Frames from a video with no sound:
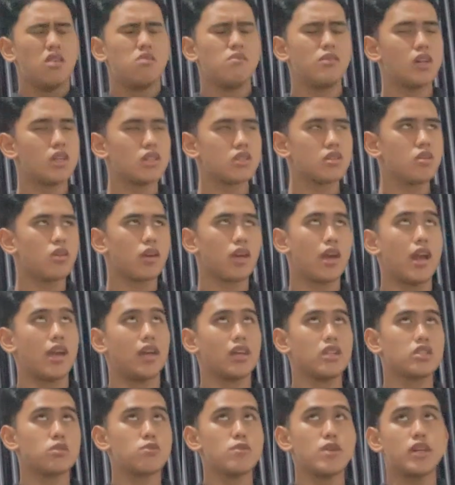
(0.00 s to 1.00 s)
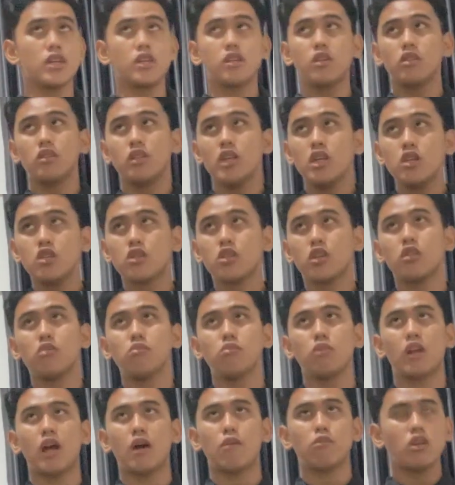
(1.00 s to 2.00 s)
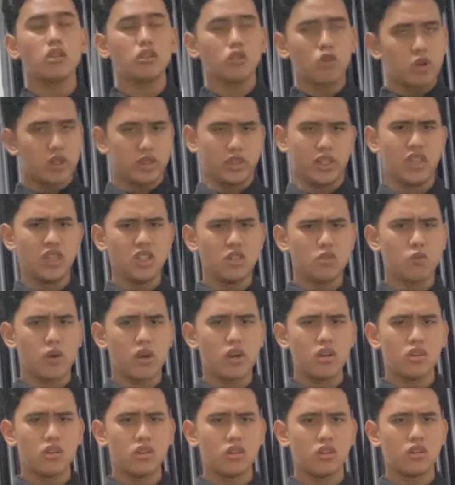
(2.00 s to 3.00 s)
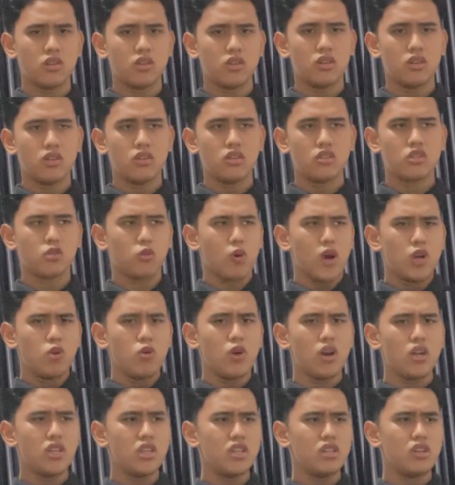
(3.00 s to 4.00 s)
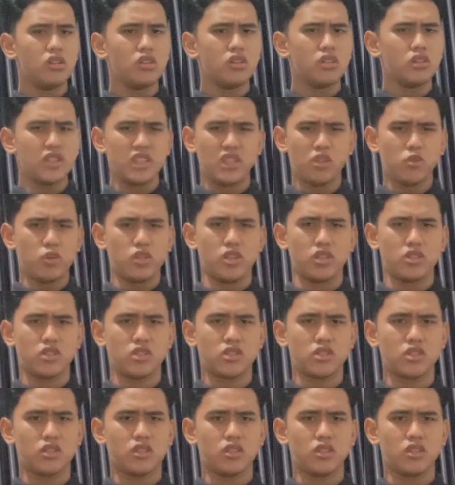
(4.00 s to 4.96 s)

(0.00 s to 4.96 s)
Because, okay, I can speak Indonesian, but I'm not going anywhere. So why do I need to learn English?